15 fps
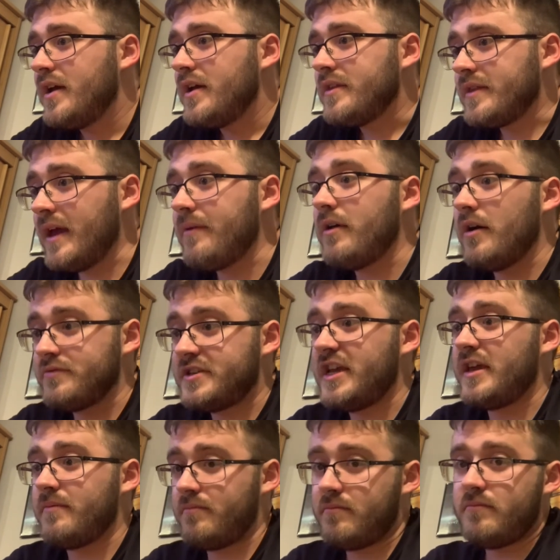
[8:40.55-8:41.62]
Then
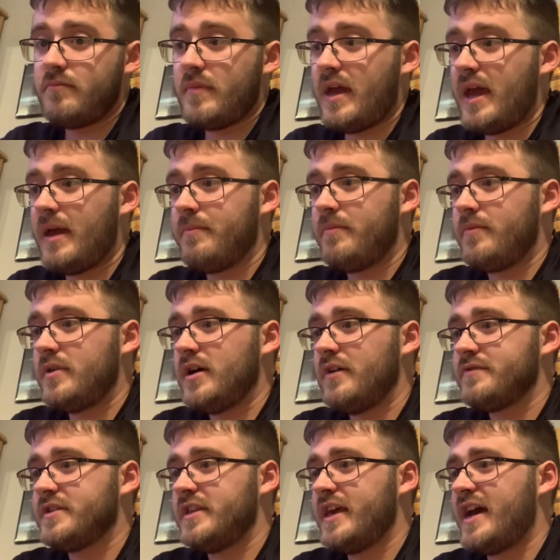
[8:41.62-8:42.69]
obviously, um,
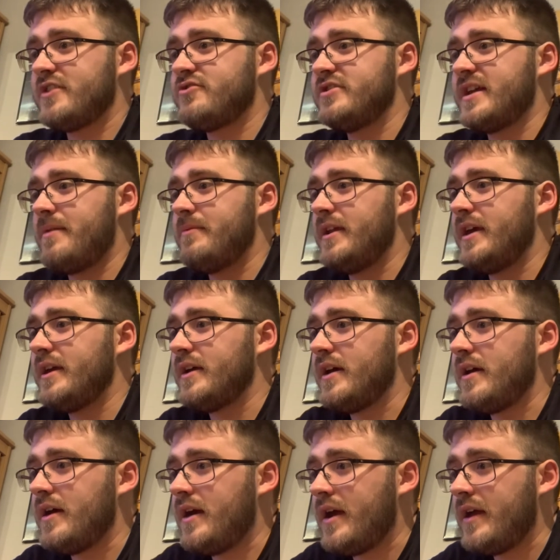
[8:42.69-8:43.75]
obviously the actress Emily,
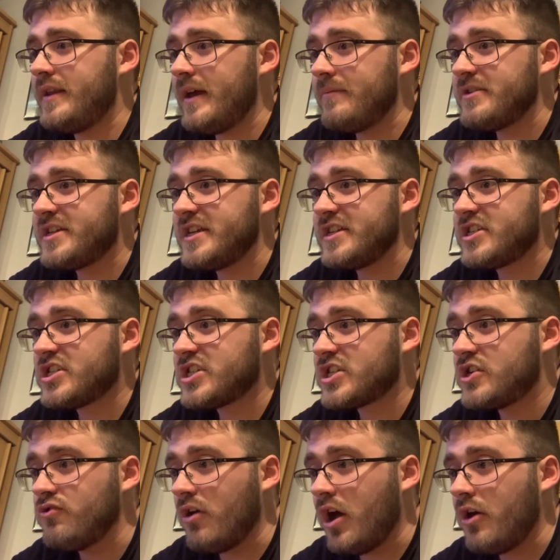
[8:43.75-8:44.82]
and then we see a
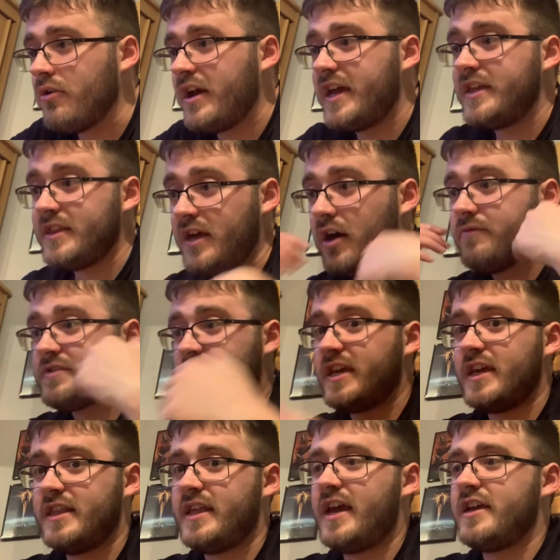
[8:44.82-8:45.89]
Skrull in
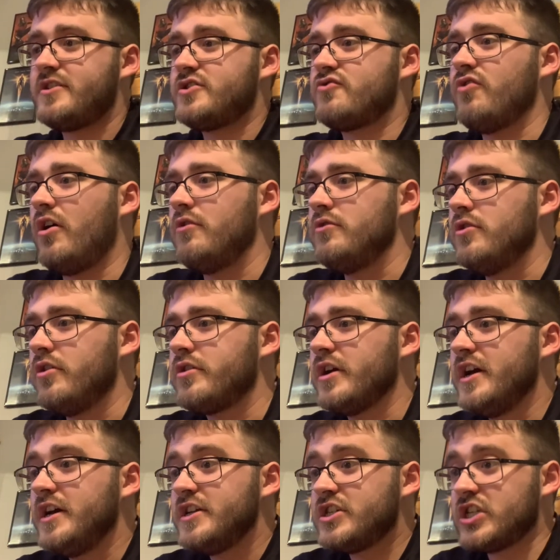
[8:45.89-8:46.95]
obviously in a Skrull look,
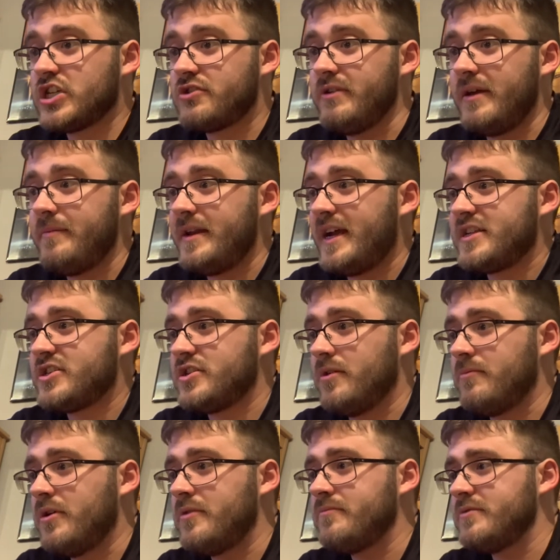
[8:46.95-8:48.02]
screaming at
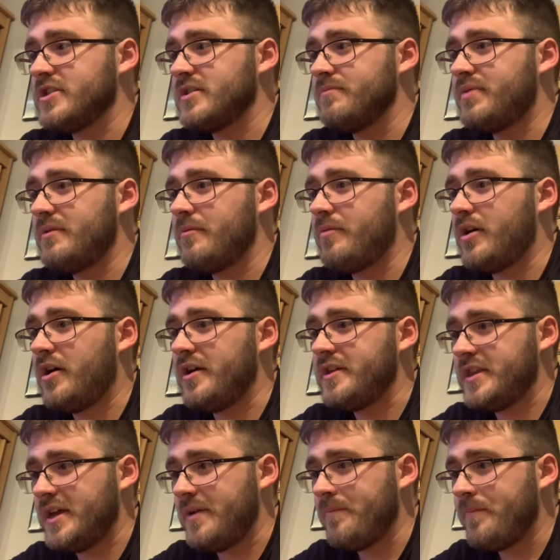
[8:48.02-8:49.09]
someone with some people
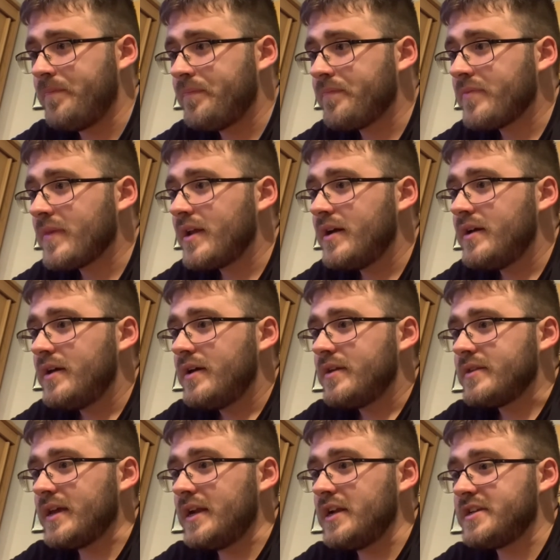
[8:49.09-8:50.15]
behind them.
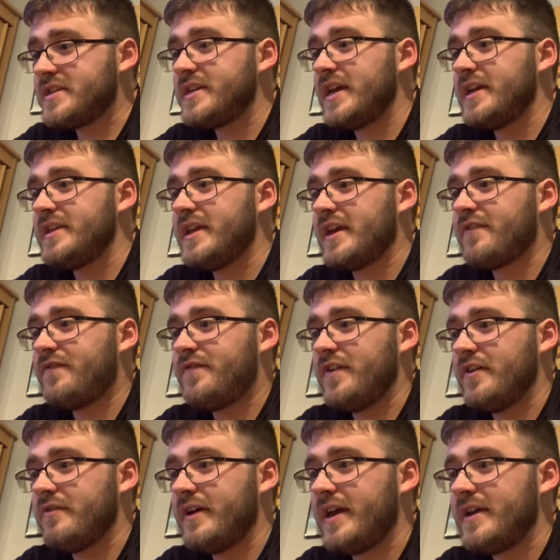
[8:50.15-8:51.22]
Then I see Nick
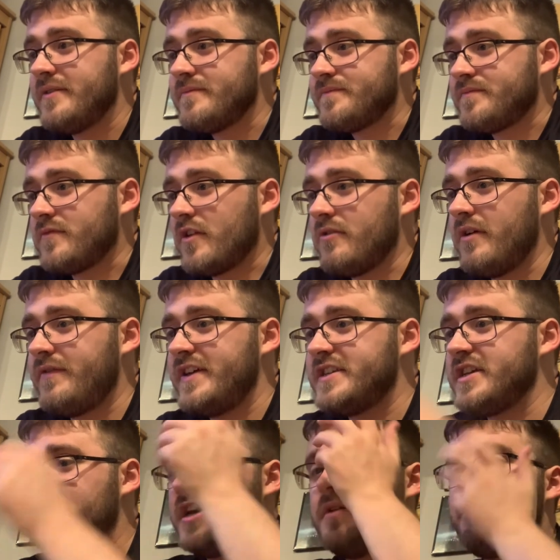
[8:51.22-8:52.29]
Fury with
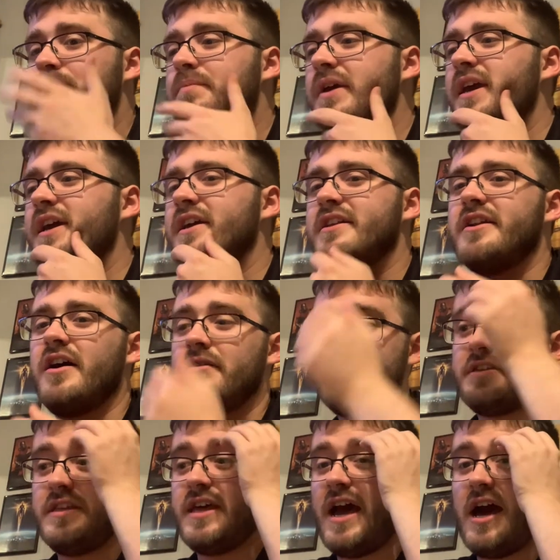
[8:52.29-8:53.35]
his uh, beard and
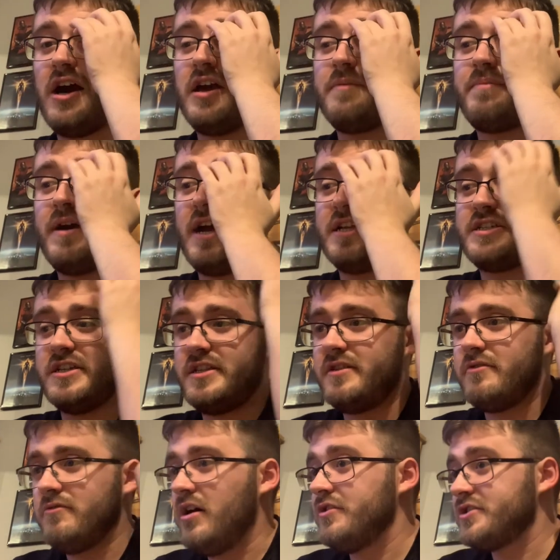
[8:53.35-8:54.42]
obviously that patch. and
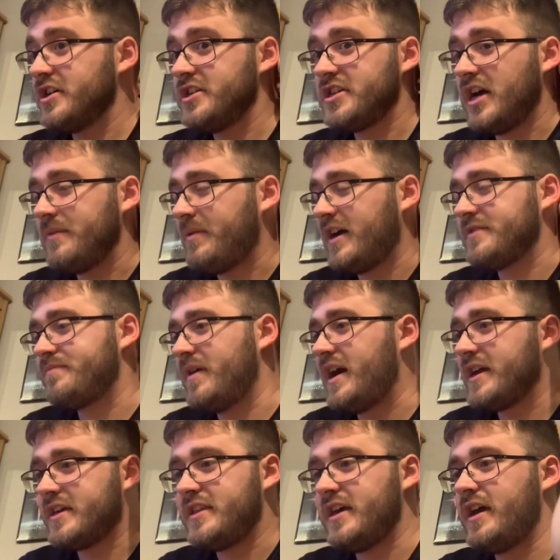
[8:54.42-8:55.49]
well, he's got his iPad
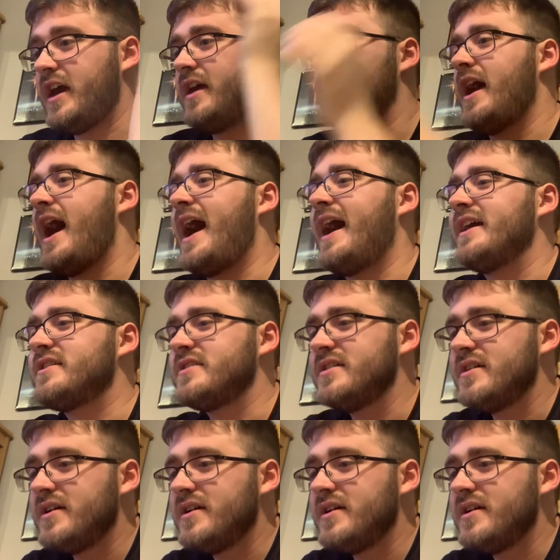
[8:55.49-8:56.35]
bag and the, and a hat.